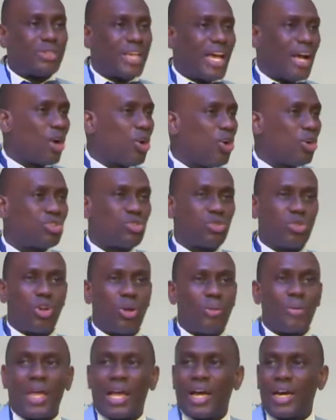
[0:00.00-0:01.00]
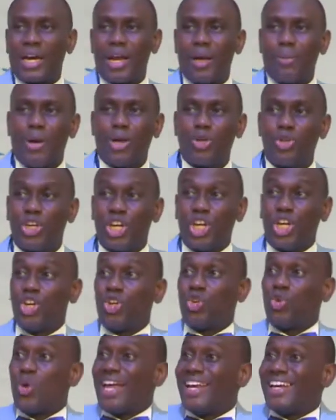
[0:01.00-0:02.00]
that God should not be angry about? You
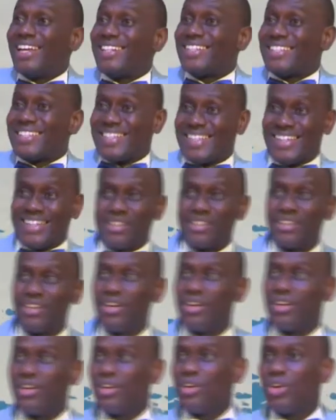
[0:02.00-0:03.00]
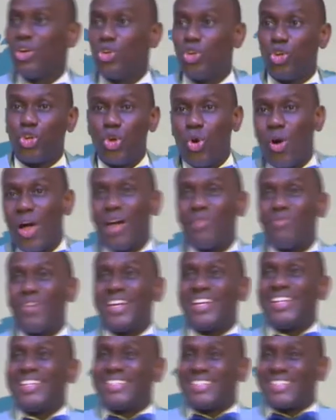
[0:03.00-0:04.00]
didn't do anything. You don't have
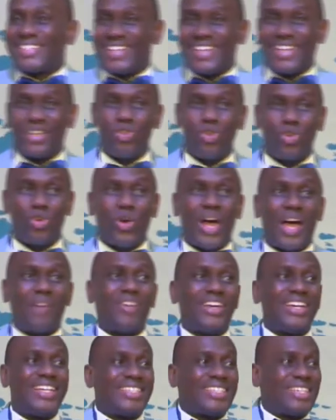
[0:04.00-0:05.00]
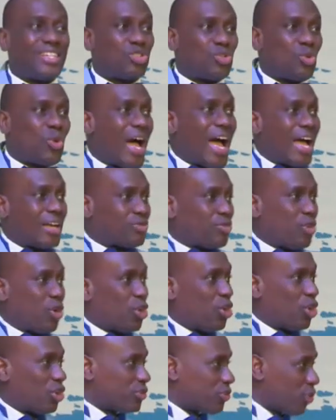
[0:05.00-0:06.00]
any sin. You don't have anything to ask for
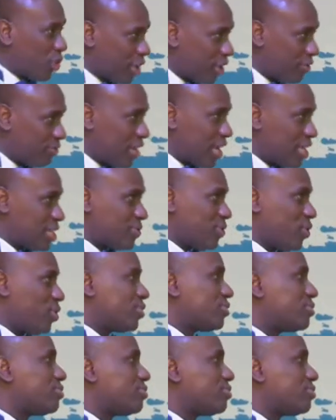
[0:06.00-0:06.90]
God's forgiveness for.